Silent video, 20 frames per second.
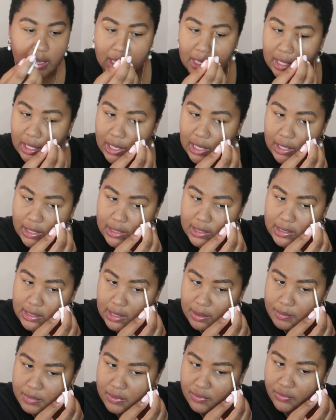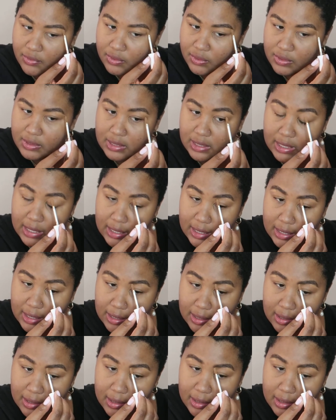And a lot of the times it feels like